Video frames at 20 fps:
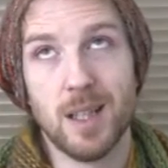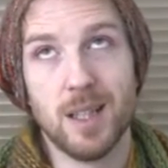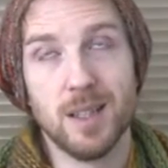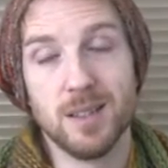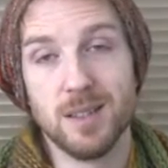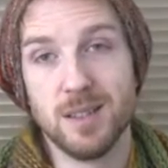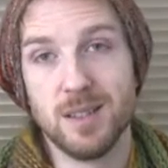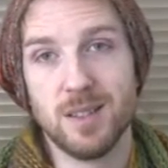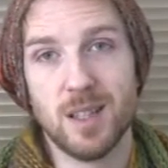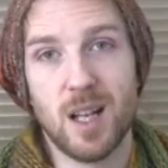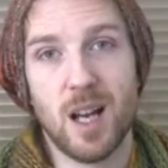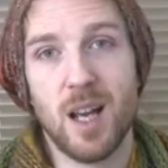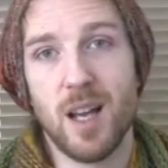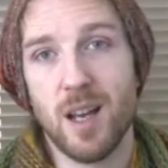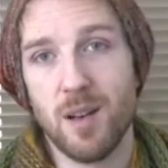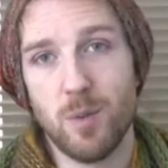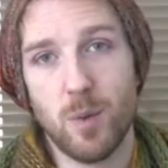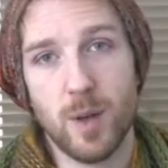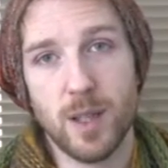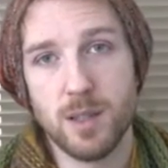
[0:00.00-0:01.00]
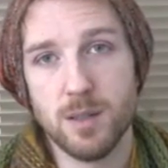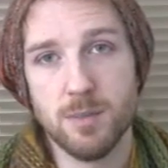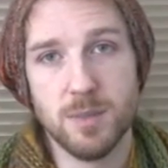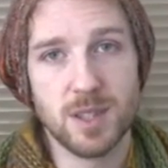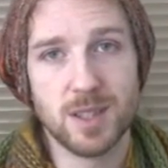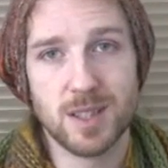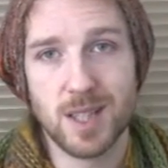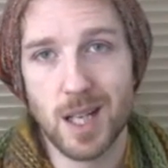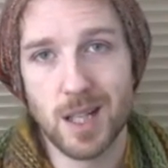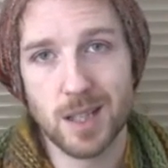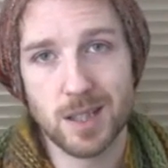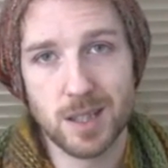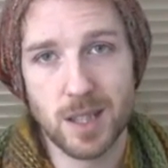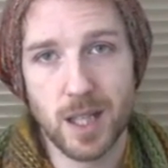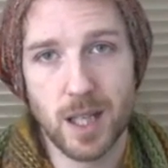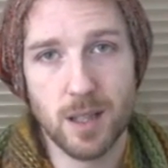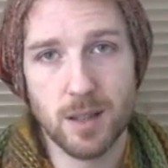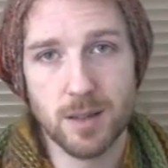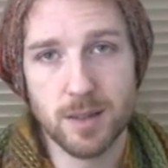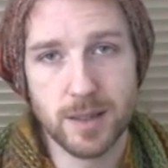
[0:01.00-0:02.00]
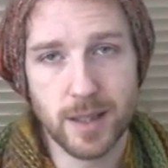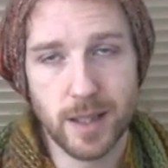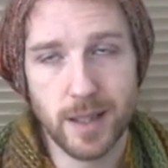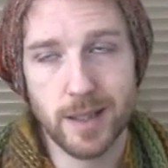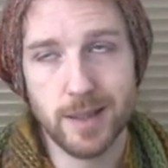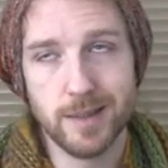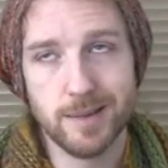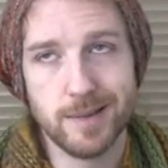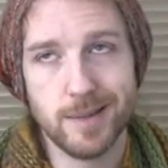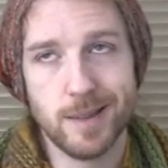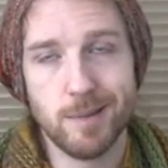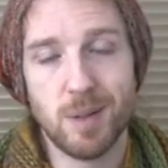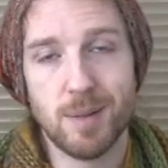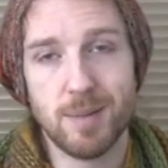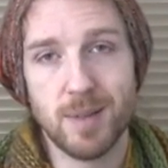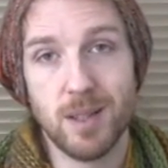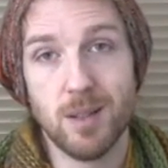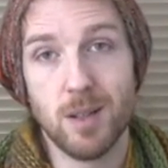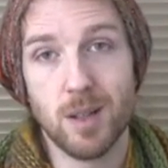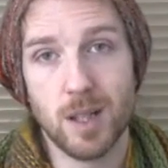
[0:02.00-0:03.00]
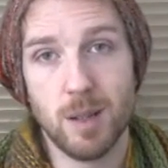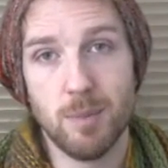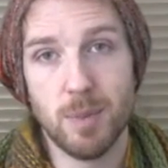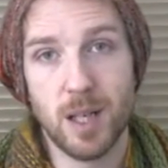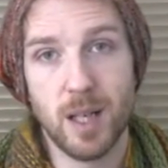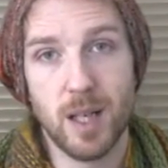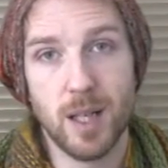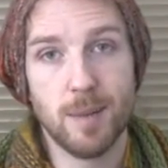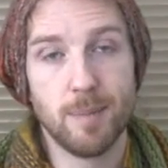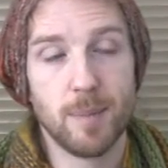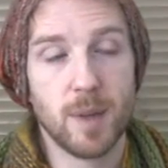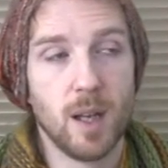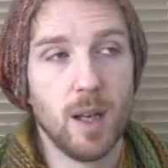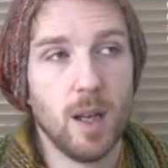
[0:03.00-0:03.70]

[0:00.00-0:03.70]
and I have way too much stash now, so I'm probably not going to buy it.